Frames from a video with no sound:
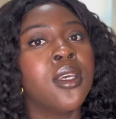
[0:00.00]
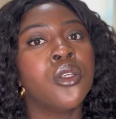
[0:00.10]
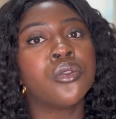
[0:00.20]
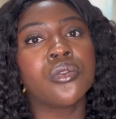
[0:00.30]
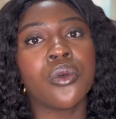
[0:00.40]

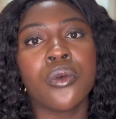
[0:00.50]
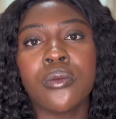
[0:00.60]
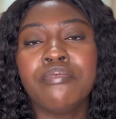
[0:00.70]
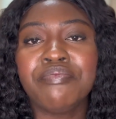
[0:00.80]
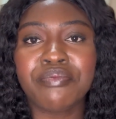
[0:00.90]
So
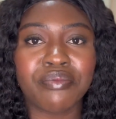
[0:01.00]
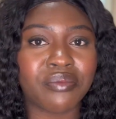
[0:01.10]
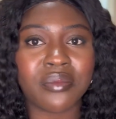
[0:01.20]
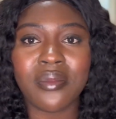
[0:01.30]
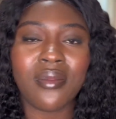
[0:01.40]

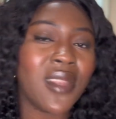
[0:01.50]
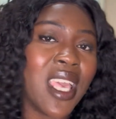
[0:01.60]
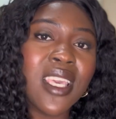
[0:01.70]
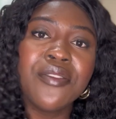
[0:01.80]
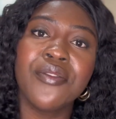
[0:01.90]

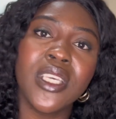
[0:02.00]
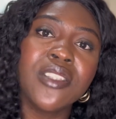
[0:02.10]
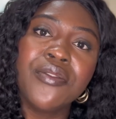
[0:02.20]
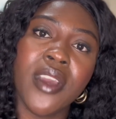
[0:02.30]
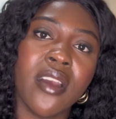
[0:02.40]
it
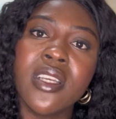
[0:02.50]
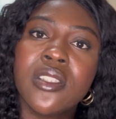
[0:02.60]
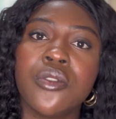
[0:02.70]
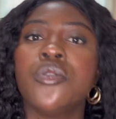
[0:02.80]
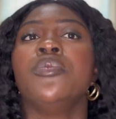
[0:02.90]

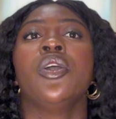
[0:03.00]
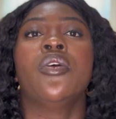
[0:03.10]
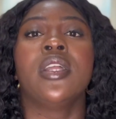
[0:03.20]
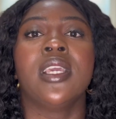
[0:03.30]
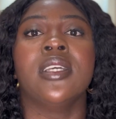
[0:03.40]
varies, to be
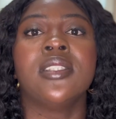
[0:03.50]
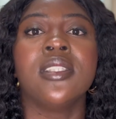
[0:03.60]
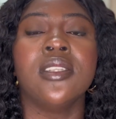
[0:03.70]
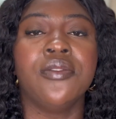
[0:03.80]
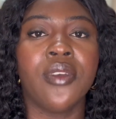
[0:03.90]
honest.
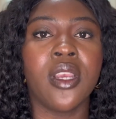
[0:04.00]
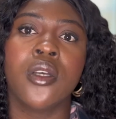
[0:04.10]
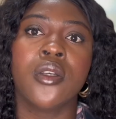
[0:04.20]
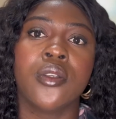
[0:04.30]
It varies.